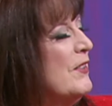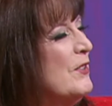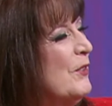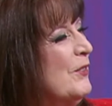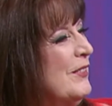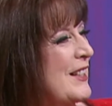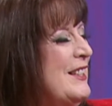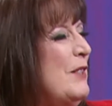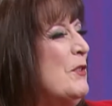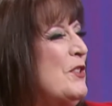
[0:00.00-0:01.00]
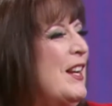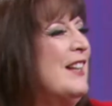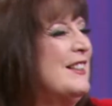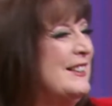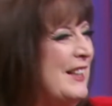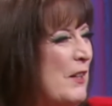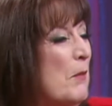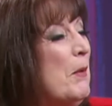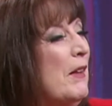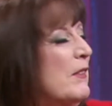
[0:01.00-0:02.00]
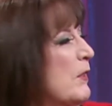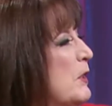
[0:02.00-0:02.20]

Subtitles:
So let's see what she had to say about